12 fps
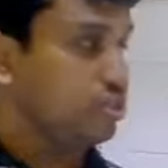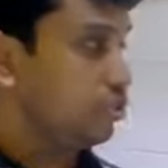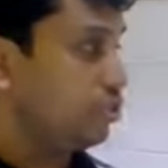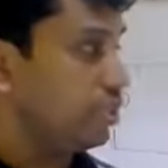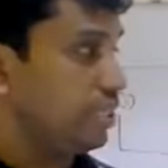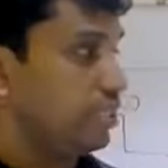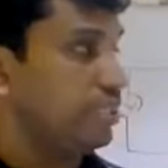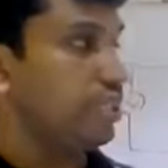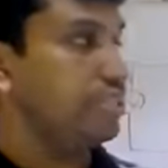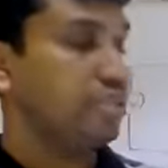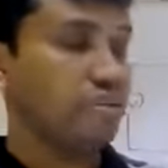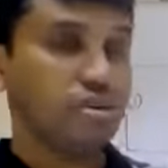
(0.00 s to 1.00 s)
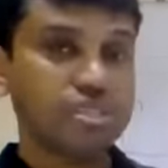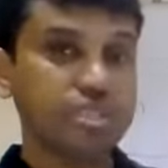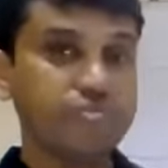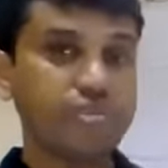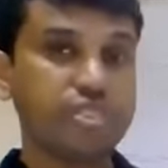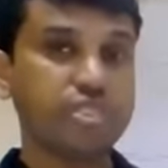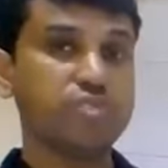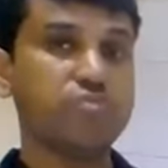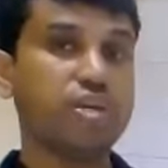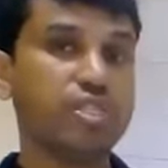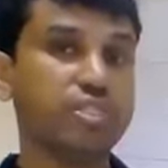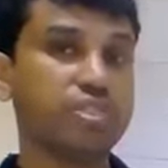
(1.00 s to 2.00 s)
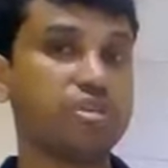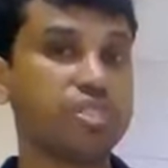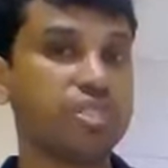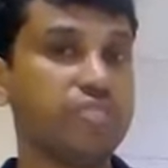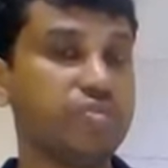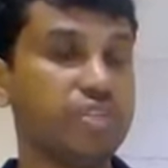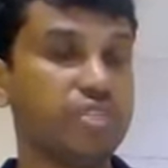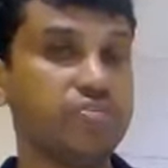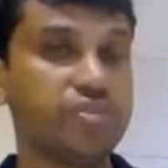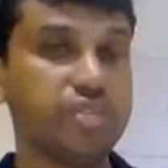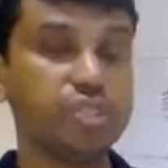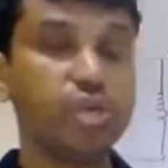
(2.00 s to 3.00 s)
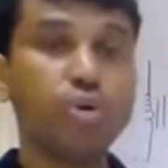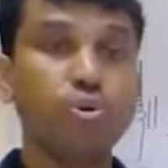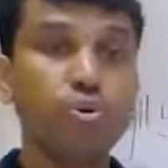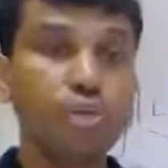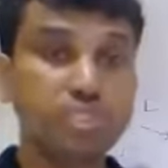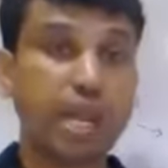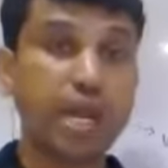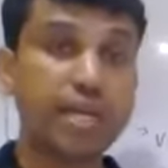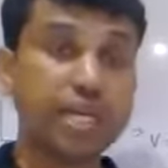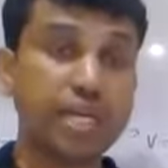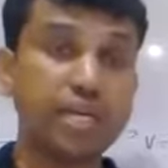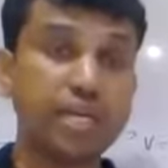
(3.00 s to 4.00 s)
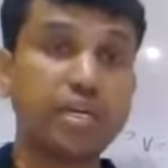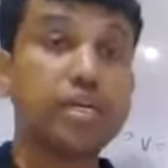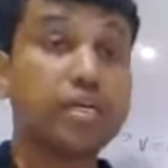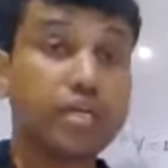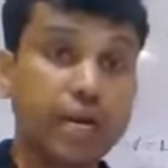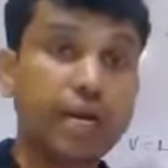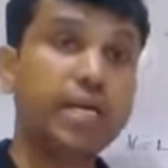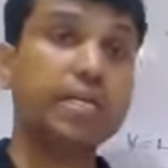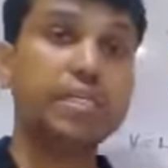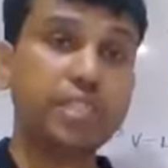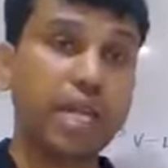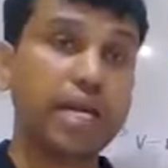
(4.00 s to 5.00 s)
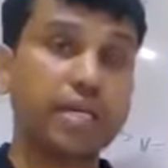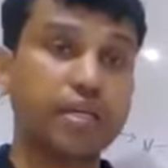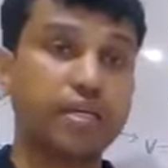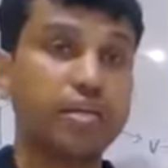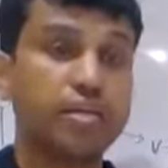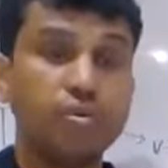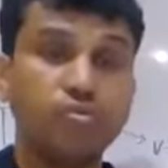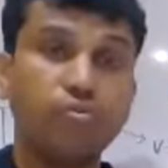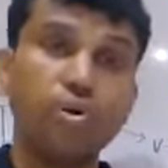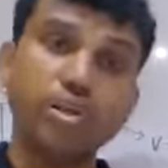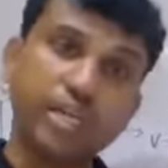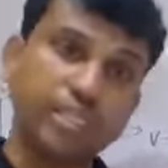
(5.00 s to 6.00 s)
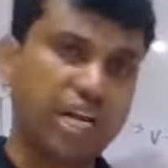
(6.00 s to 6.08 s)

So here there is a constant phase difference. What is a constant phase difference? Who is lagging? Current is lagging. Voltage